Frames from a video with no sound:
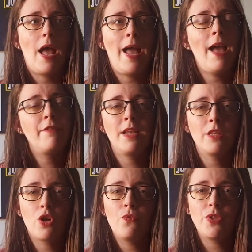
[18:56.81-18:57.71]
I haven't had
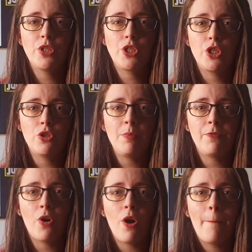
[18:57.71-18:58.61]
the confidence to do
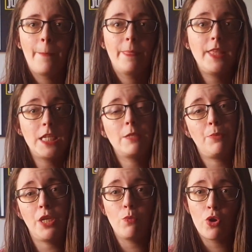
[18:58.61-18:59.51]
before, this
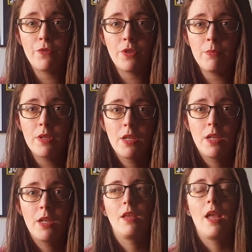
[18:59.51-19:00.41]
being one of them.
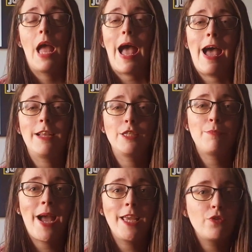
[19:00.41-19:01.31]
And my